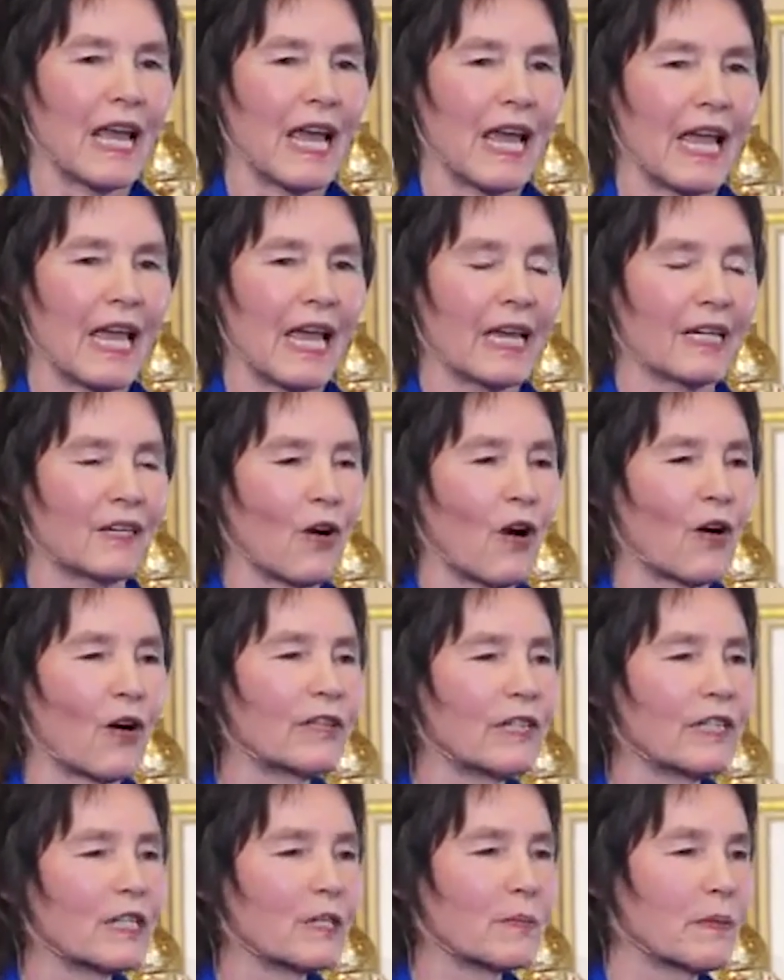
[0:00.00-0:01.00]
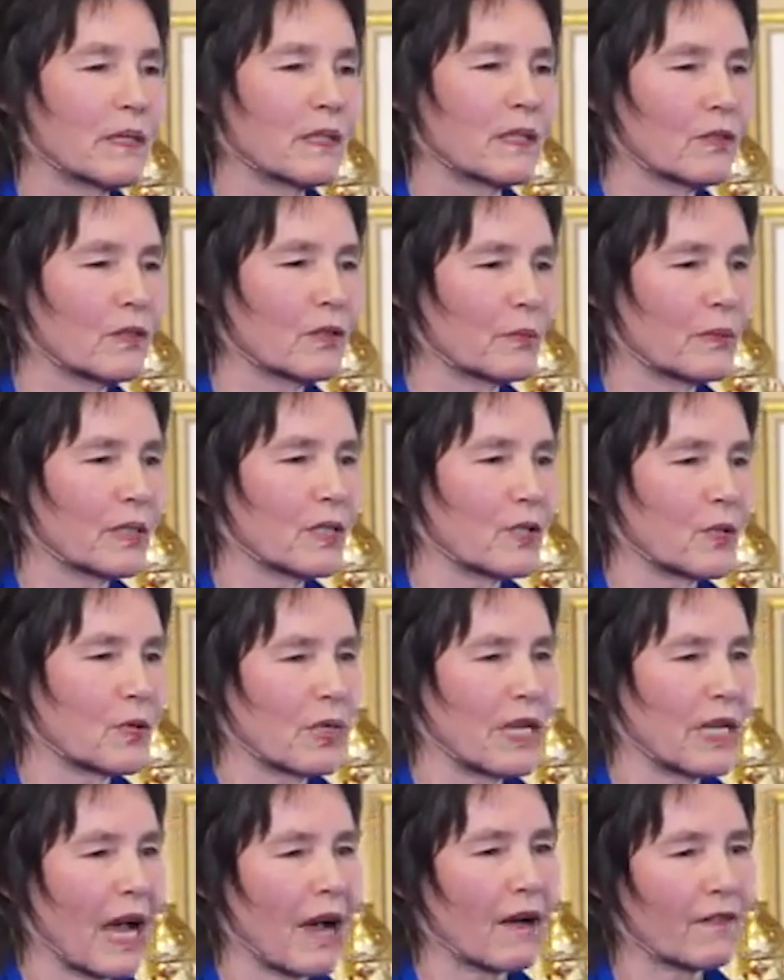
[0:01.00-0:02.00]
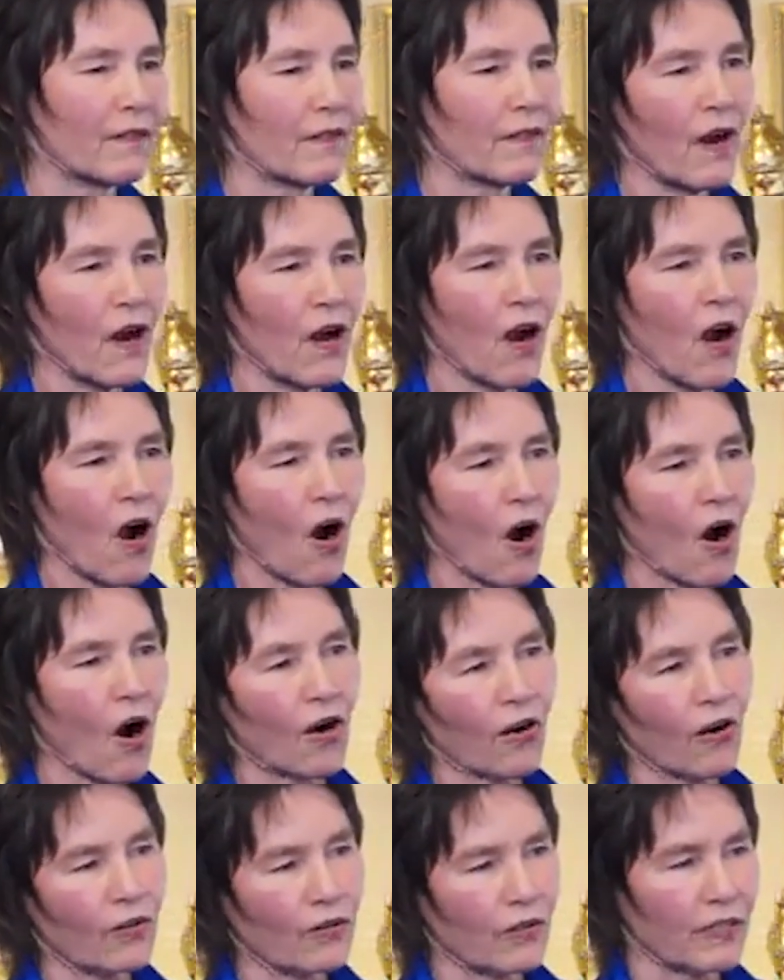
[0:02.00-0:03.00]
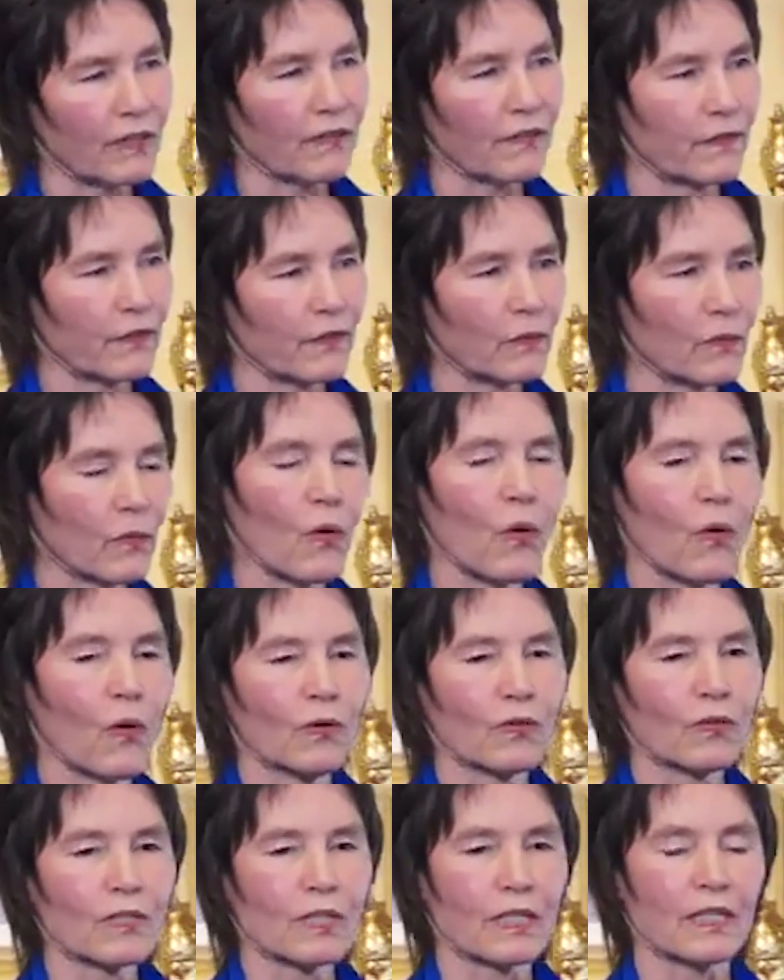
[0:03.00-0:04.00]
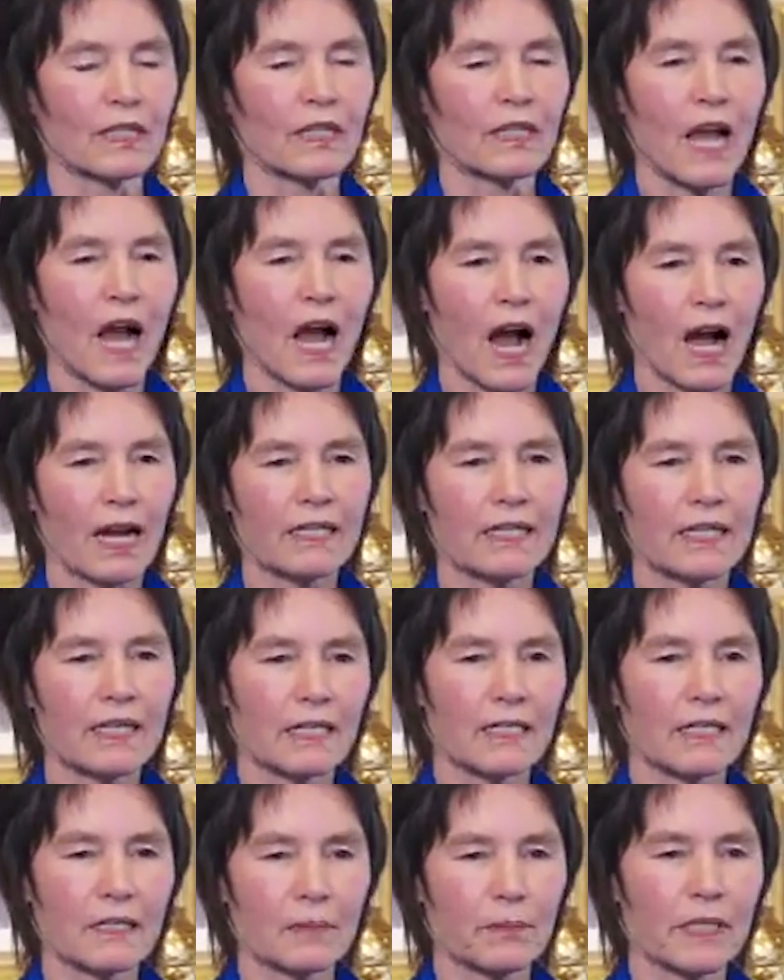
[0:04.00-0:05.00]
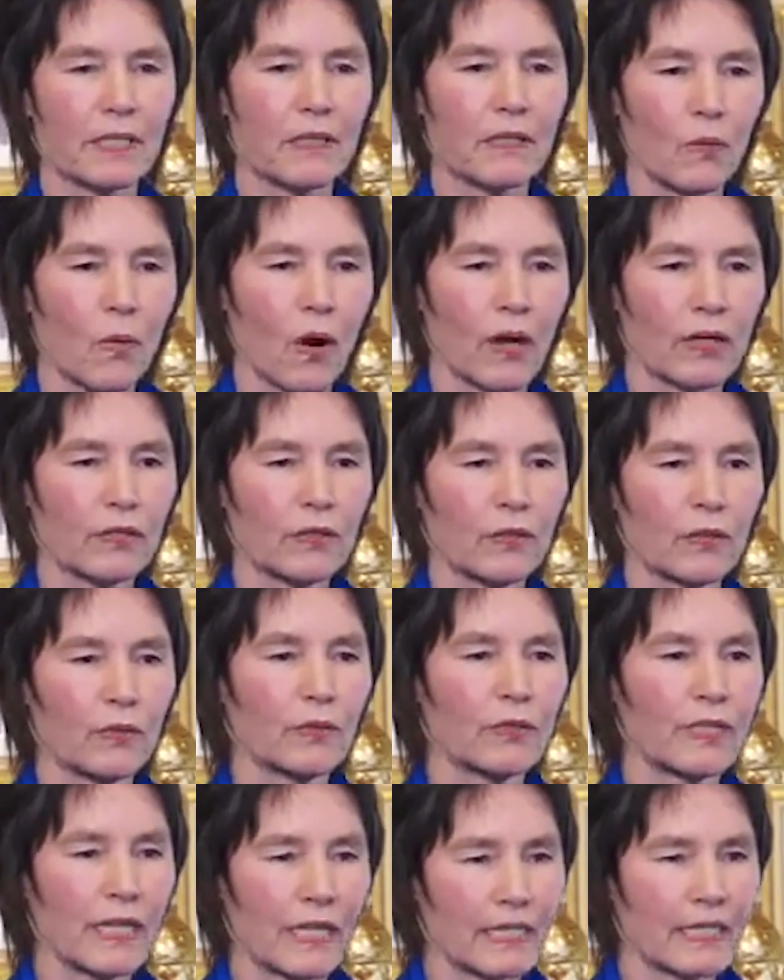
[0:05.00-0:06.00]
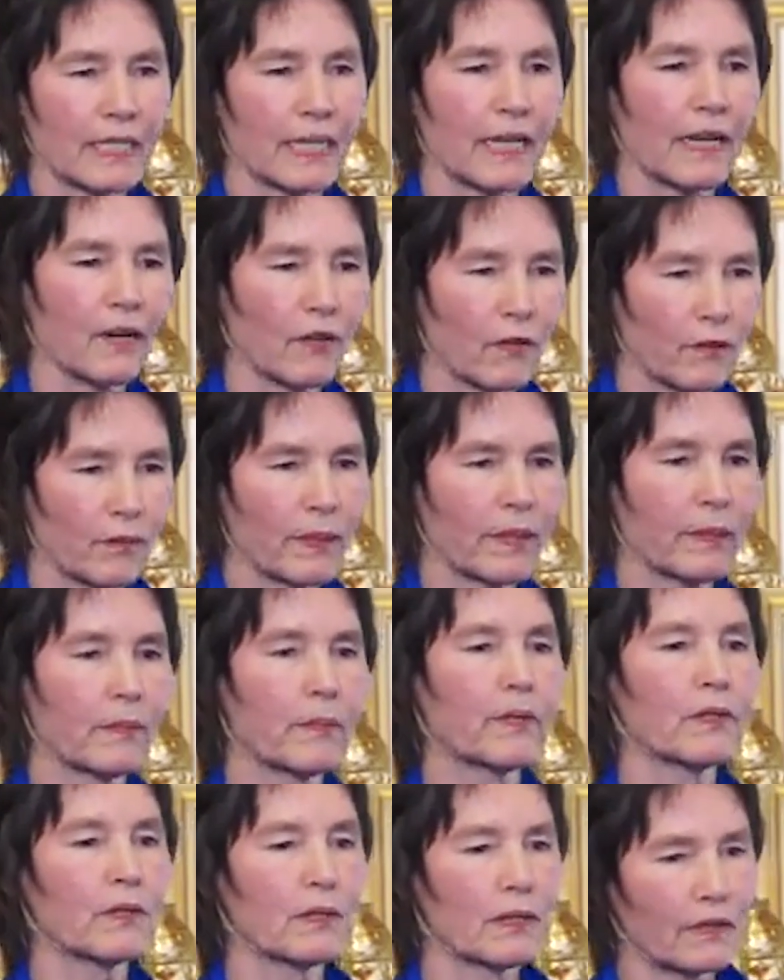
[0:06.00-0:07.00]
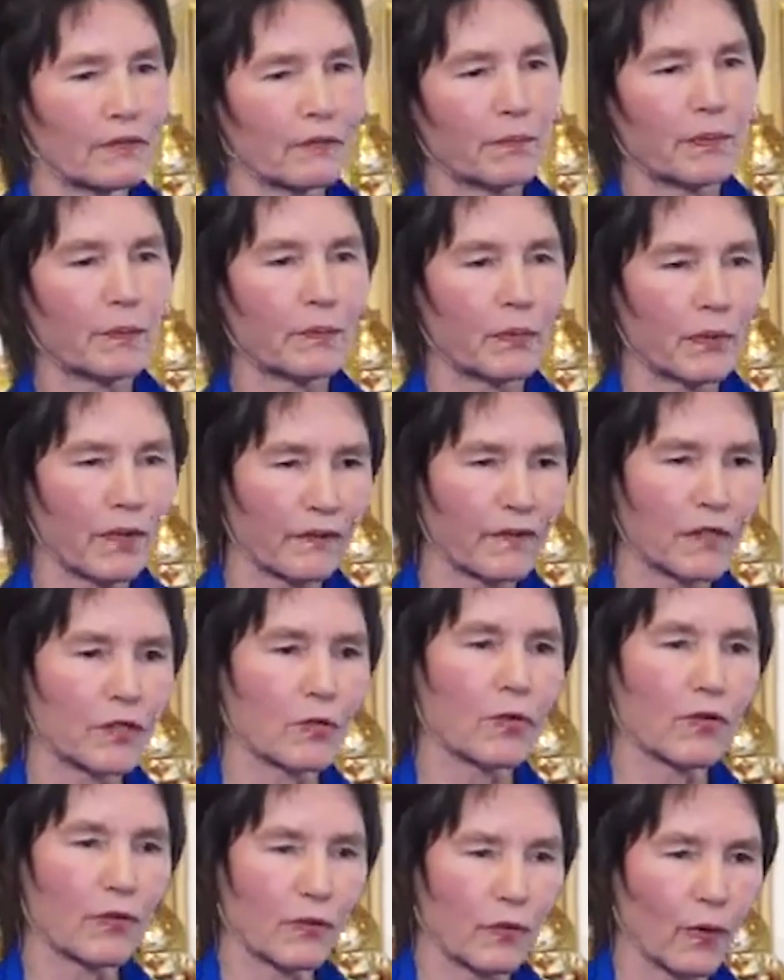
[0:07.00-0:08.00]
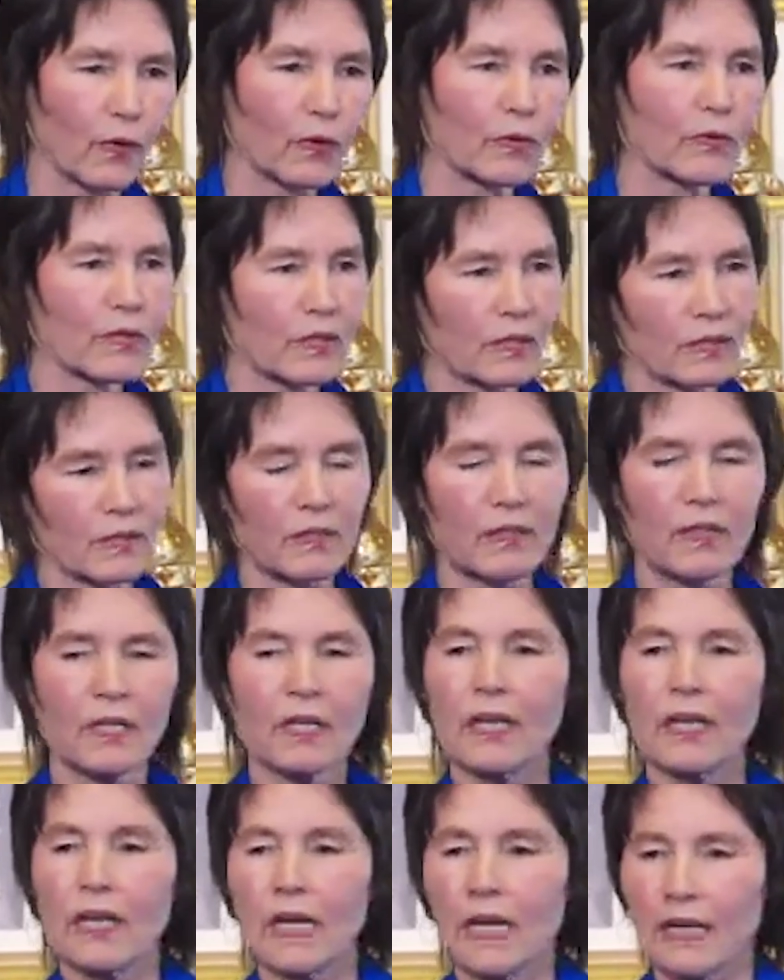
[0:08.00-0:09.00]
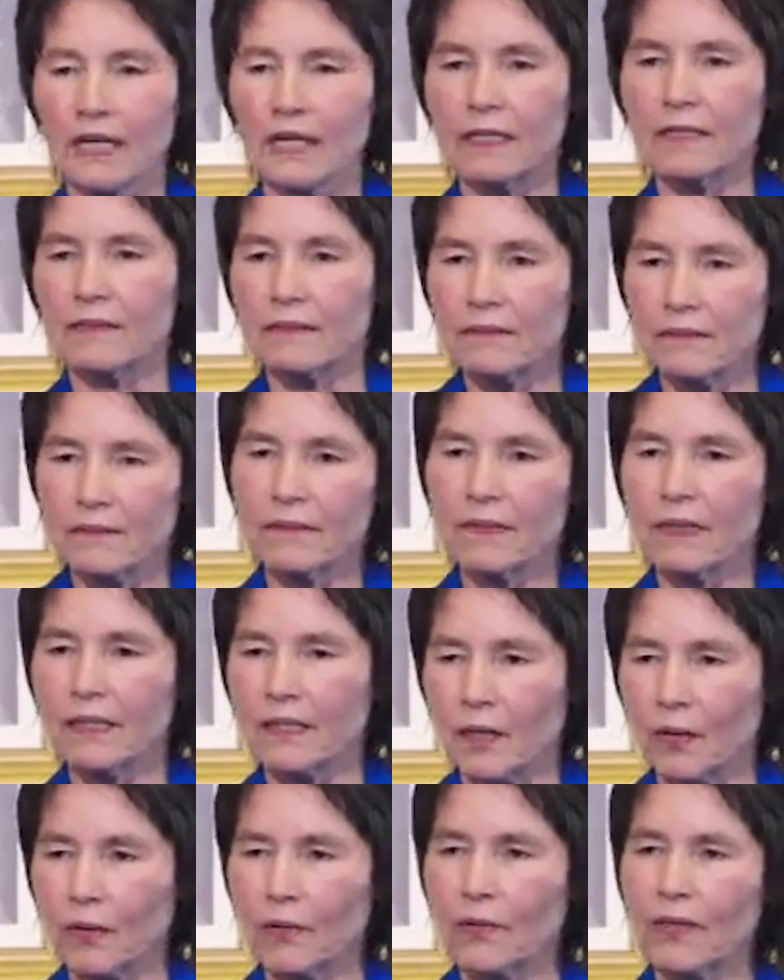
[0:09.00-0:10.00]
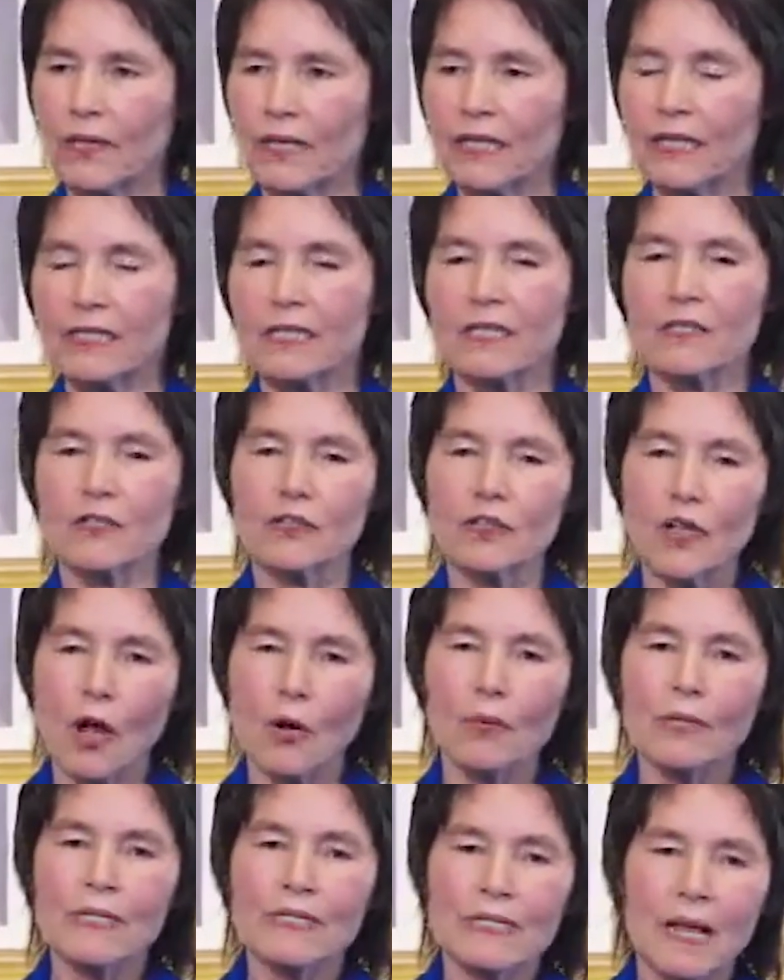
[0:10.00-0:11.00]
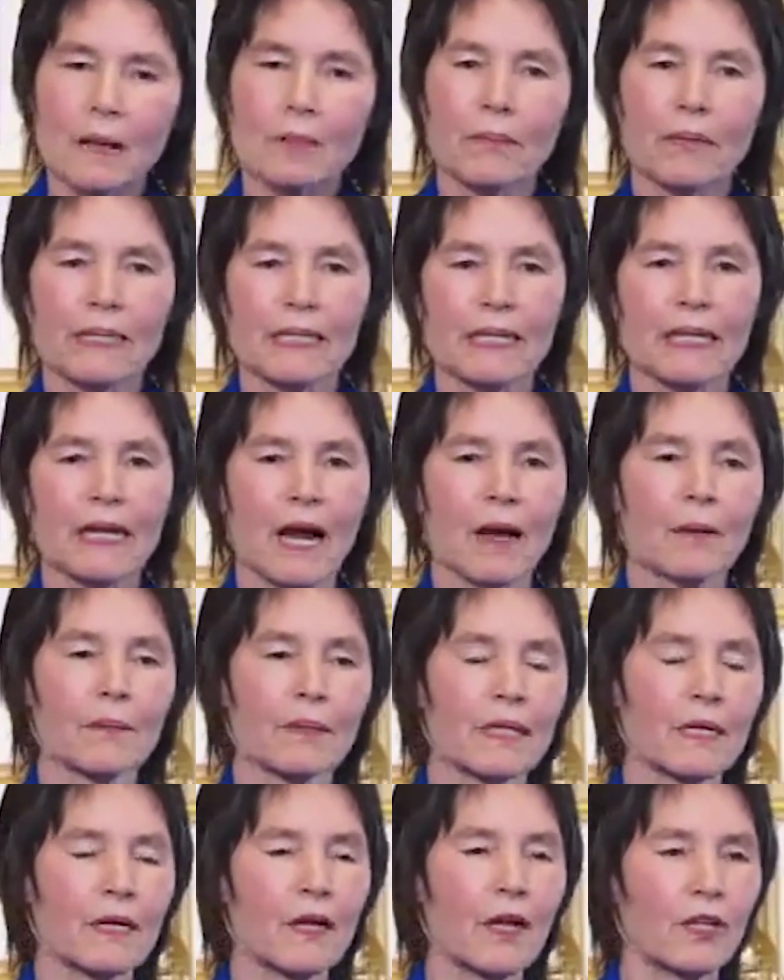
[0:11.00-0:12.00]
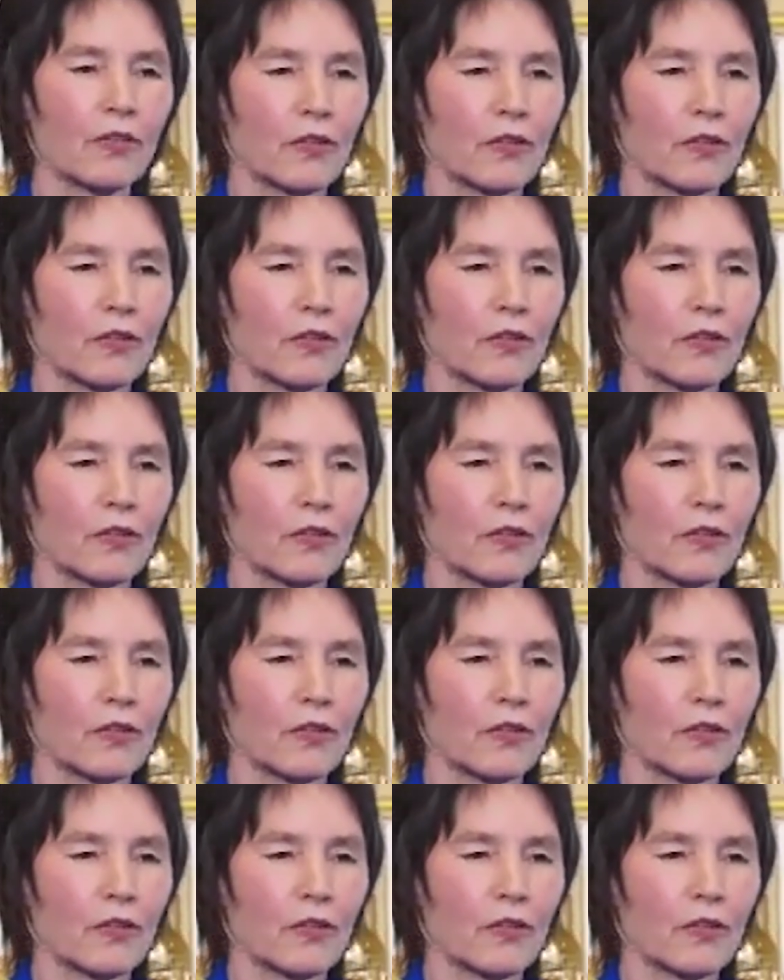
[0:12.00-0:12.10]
And on this pilgrimage, we have our different roles, and I tend to be the one who takes care of people, and if people have sore throats and and, you know, things. And there's always somebody coming.